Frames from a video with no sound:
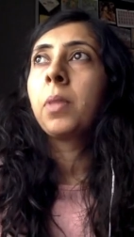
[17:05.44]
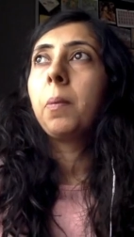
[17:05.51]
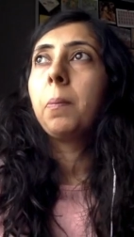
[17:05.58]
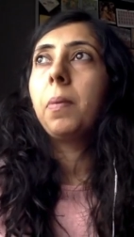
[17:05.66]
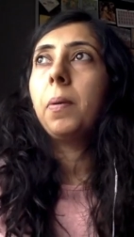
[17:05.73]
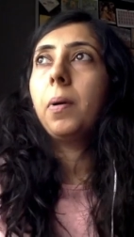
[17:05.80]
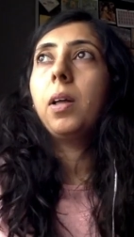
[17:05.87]

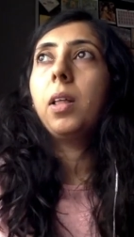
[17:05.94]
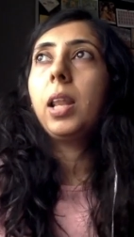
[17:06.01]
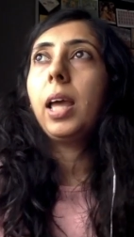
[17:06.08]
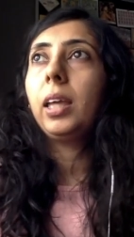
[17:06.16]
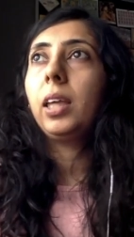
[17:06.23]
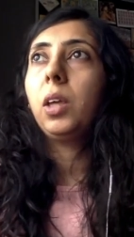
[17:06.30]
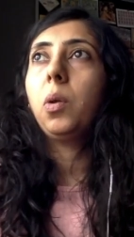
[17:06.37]
but
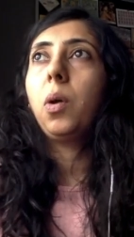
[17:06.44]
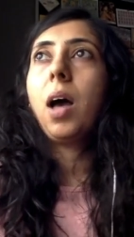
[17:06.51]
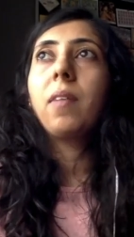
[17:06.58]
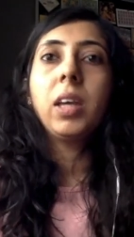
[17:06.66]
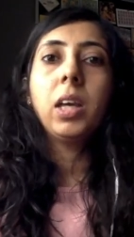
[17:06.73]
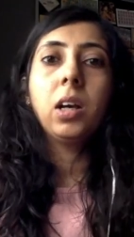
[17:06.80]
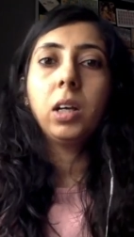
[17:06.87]
like you know
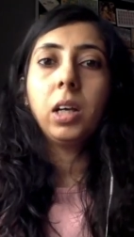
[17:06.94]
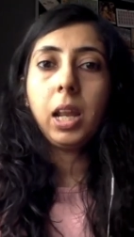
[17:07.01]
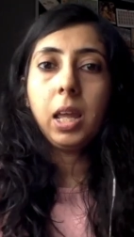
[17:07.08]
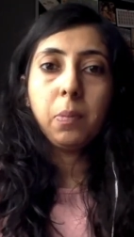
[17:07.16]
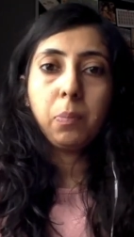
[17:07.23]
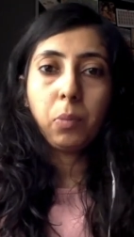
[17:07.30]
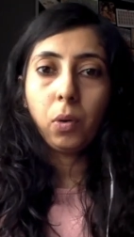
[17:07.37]
having a
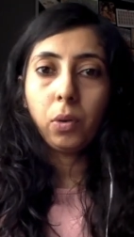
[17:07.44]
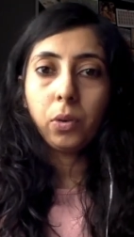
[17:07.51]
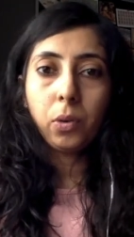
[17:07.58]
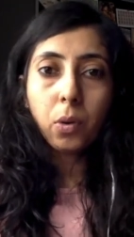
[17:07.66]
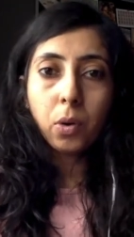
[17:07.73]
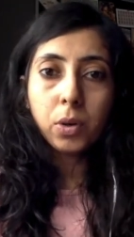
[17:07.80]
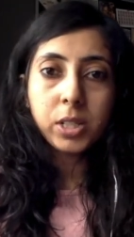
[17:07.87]
creep on the
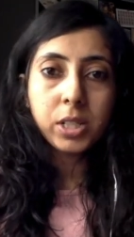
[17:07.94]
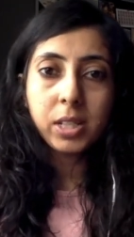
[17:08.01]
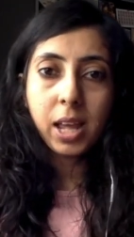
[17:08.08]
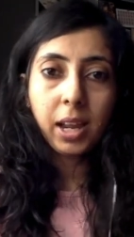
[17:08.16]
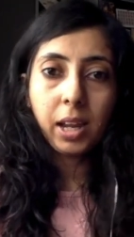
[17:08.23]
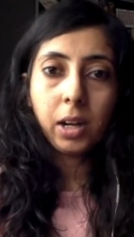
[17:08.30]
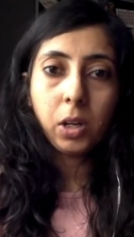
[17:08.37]
road
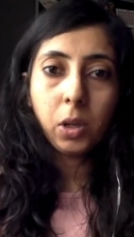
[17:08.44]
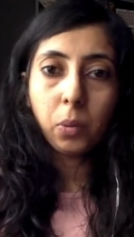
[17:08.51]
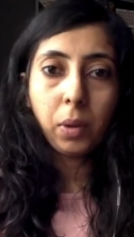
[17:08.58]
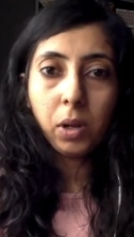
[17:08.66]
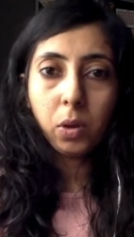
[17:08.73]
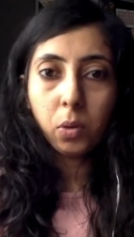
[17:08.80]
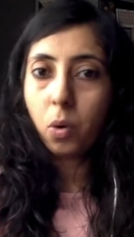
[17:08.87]
staring at you
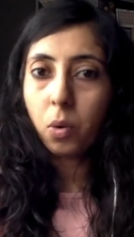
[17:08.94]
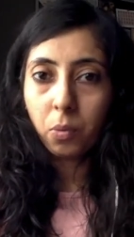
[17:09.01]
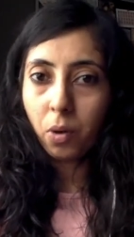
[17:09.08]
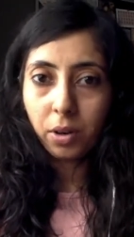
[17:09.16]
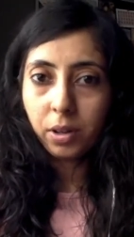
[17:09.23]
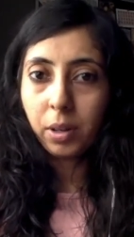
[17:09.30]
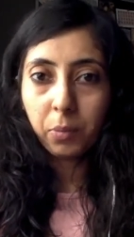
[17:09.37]
when you don't
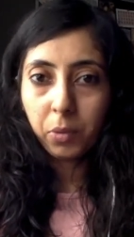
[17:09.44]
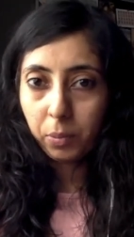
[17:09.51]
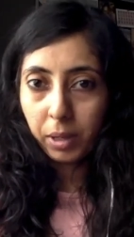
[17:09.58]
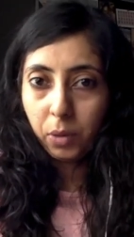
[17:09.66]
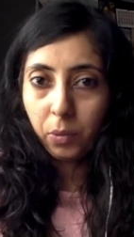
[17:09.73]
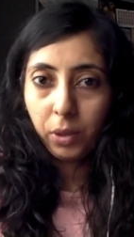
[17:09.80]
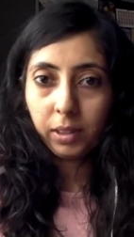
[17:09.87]
want them to
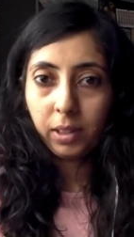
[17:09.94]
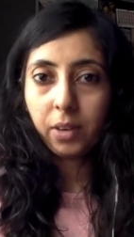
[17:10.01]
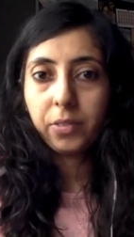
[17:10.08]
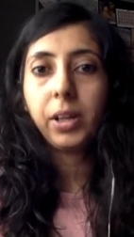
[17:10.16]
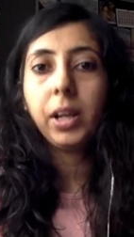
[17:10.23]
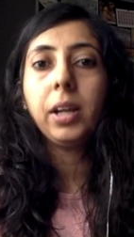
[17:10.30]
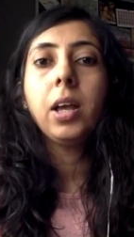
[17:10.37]
be doing
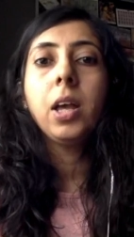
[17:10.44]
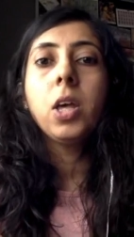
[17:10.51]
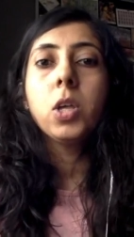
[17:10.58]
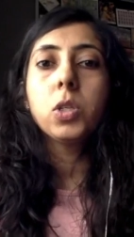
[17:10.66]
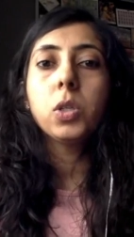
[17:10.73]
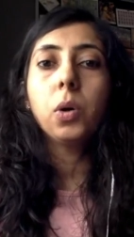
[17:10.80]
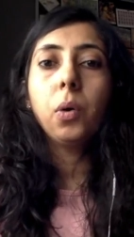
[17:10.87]
that, right?
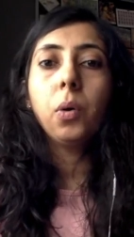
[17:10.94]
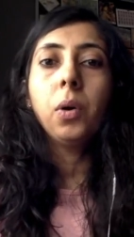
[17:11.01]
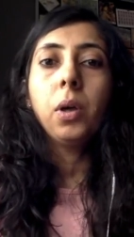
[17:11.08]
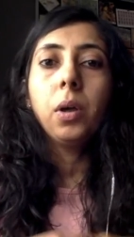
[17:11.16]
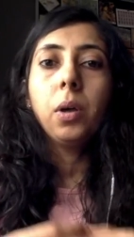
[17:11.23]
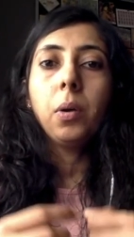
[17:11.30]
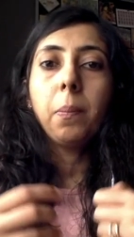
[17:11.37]
So
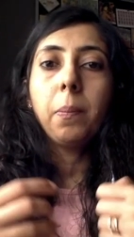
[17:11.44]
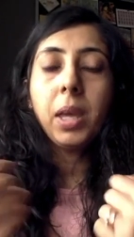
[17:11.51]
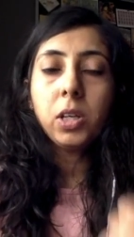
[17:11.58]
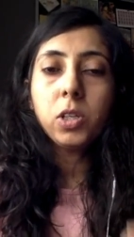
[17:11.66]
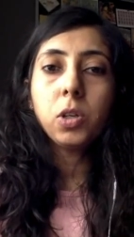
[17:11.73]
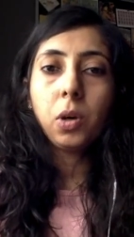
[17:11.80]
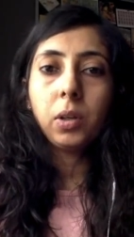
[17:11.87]

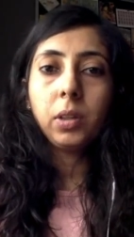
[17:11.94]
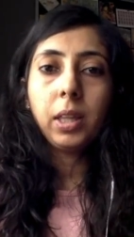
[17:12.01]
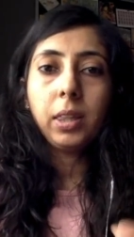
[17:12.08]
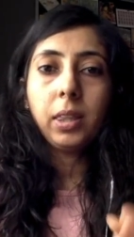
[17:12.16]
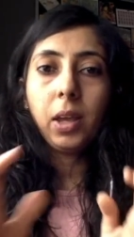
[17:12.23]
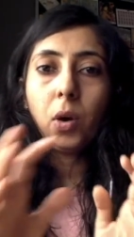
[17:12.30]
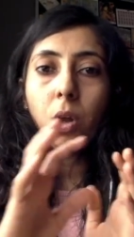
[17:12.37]
make sure
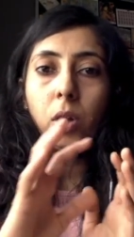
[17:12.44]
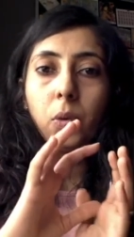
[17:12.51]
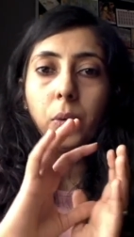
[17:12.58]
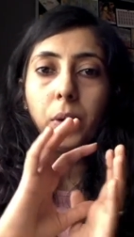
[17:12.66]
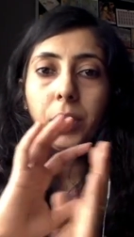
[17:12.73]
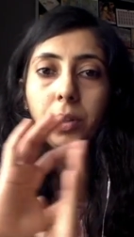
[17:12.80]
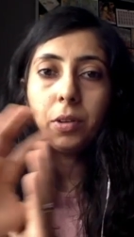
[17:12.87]
that they all
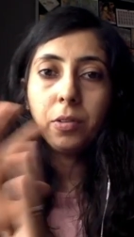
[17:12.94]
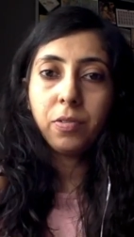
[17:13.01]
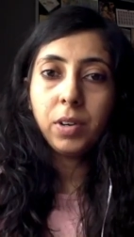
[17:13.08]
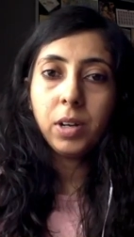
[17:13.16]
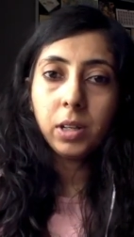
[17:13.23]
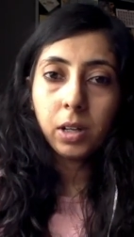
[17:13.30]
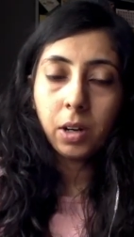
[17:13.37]
go into the
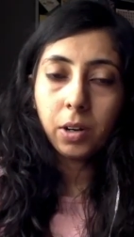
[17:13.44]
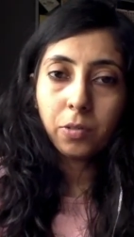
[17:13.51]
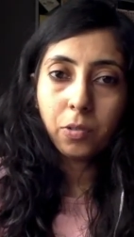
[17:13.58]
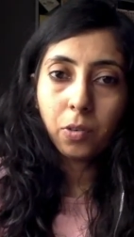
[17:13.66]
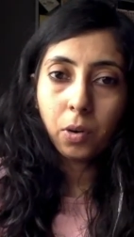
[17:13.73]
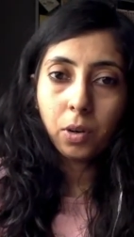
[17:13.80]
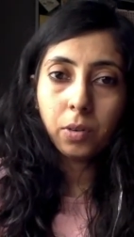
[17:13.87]
filtered
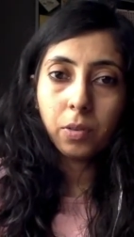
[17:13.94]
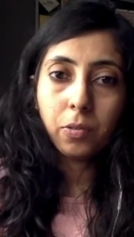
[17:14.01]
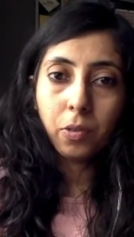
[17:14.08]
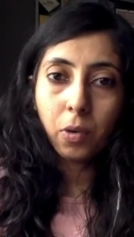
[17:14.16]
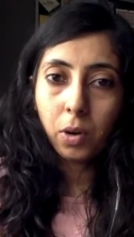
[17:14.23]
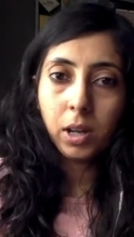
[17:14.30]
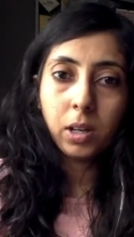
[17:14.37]
fol
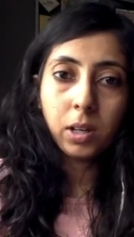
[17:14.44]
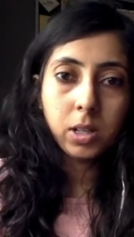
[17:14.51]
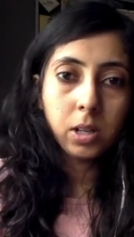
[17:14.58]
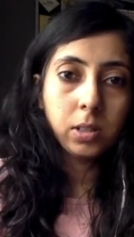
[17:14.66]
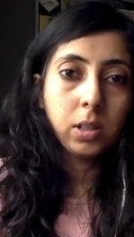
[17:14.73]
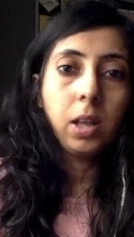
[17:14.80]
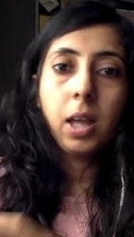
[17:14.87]

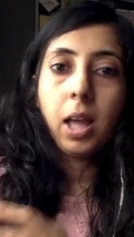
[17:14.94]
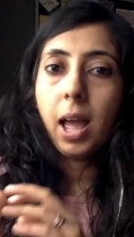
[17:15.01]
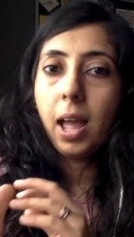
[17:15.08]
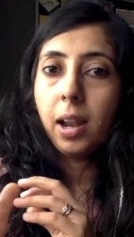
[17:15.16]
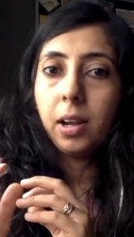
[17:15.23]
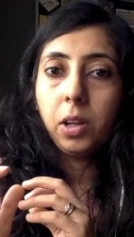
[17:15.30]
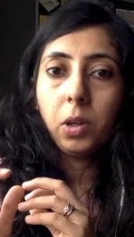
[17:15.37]
folder.
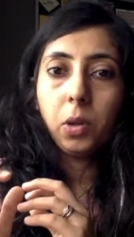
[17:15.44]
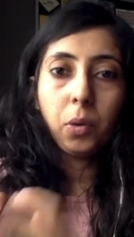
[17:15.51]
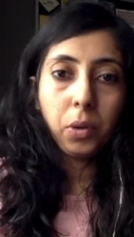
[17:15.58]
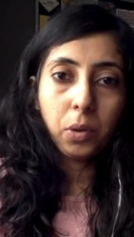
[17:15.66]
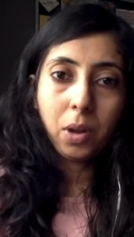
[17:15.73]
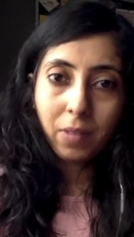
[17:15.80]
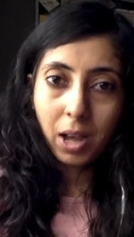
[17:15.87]
And you know,
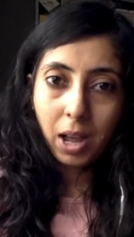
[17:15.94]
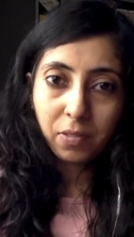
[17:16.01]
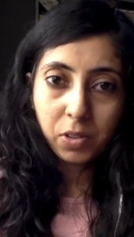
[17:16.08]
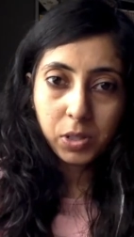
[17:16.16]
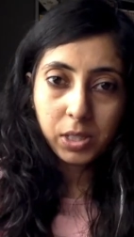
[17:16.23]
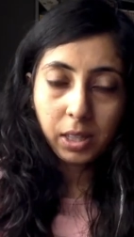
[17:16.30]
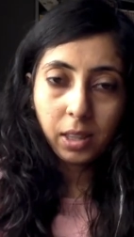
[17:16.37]
you never have
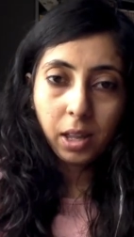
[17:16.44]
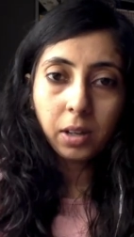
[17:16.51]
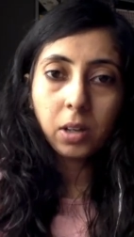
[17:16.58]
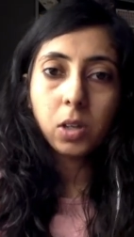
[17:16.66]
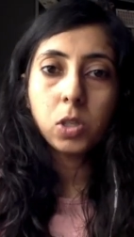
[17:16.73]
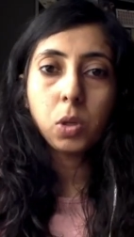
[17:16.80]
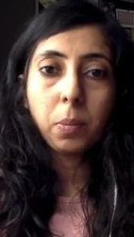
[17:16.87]
to see that.
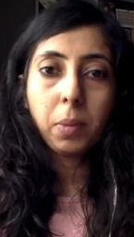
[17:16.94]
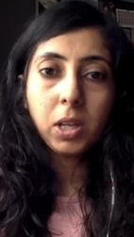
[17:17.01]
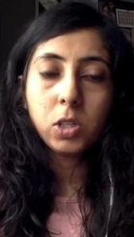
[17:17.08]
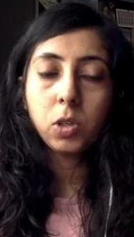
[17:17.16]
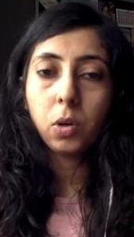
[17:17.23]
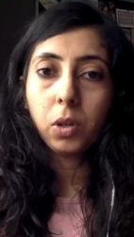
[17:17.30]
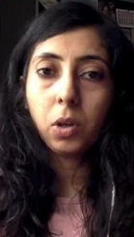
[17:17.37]
So make
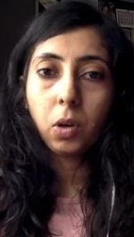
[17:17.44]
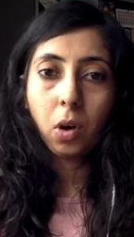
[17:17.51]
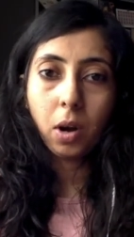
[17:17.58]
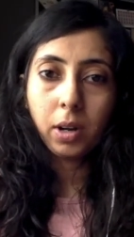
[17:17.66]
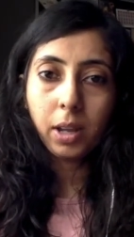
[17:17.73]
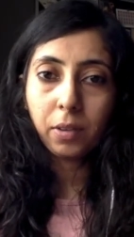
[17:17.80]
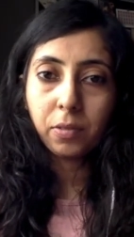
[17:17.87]
sure your
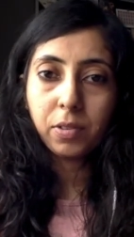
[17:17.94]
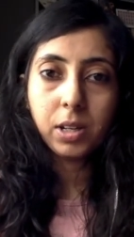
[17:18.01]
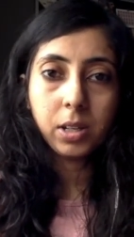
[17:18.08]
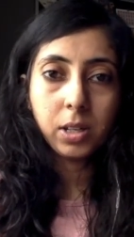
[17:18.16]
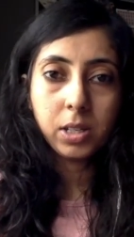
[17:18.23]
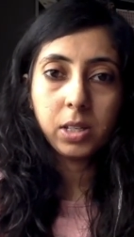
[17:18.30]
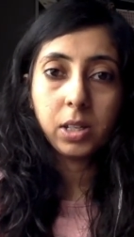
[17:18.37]
contact
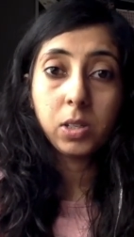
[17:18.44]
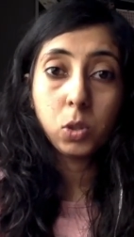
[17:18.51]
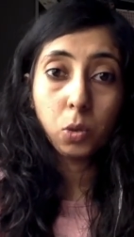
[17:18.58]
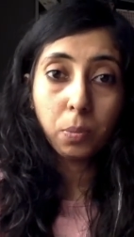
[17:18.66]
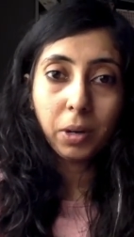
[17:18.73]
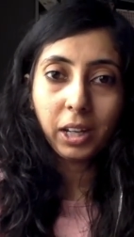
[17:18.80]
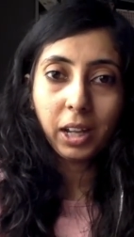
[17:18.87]
filters are
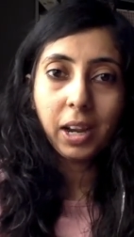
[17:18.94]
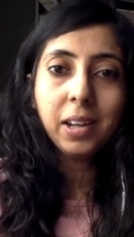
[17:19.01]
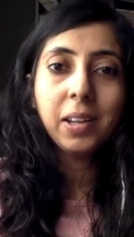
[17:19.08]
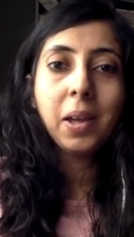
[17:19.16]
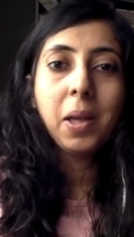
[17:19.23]
super tight,